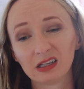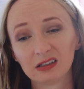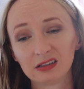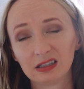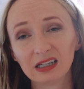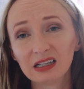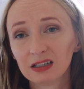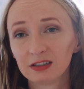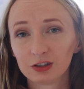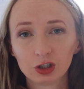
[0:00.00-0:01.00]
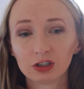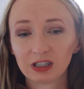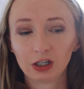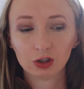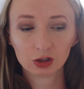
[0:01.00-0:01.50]
and yeah, it's
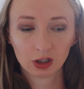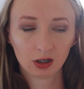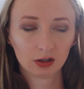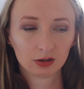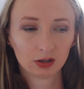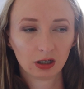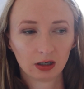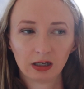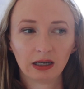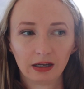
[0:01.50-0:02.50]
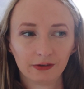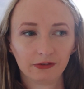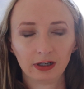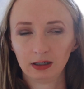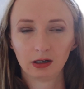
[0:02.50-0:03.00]
good. I could not
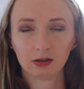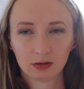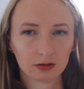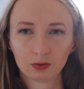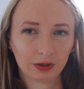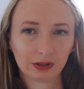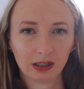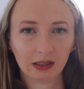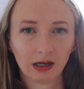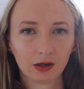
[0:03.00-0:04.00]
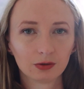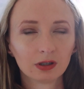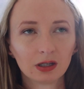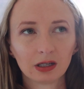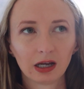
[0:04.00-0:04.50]
have like another one right now.
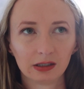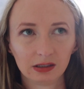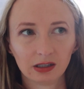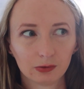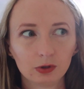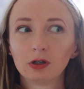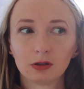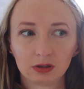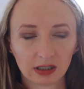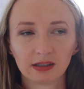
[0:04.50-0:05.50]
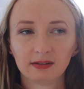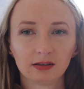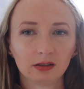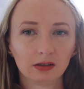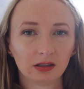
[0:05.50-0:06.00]
I think I would go
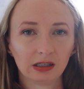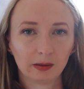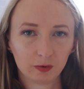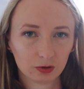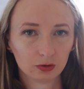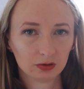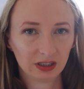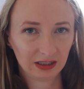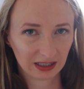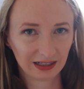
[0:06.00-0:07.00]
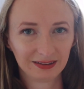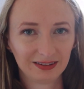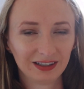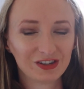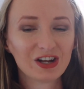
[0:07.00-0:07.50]
crazy, like absolutely
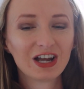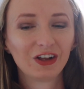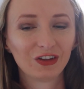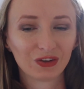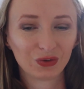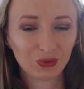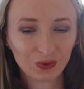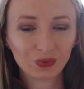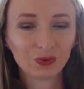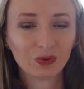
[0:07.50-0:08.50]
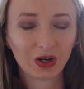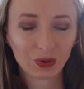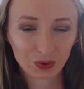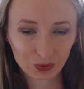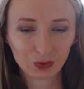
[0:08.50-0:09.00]
crazy. That 2
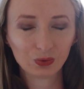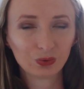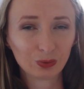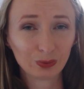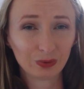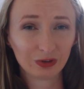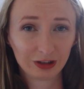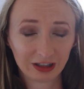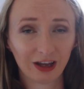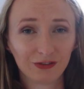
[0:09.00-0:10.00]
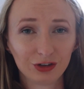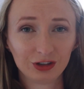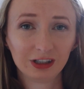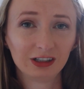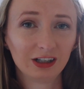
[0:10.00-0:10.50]
under 2
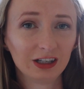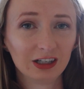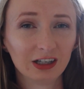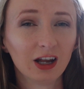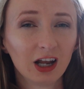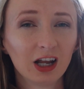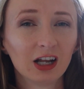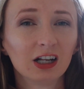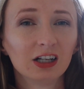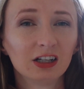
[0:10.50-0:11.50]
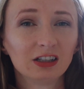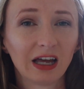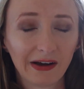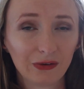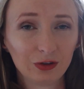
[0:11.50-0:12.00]
definitely
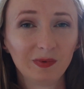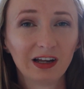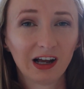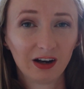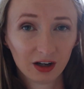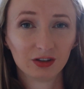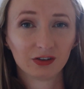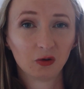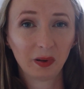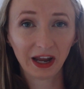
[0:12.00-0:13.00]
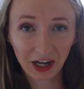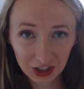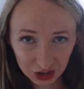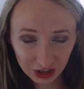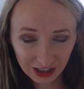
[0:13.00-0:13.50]
taught me a lot of
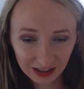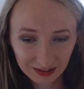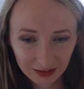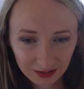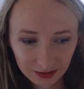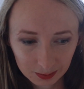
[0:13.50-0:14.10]
patience,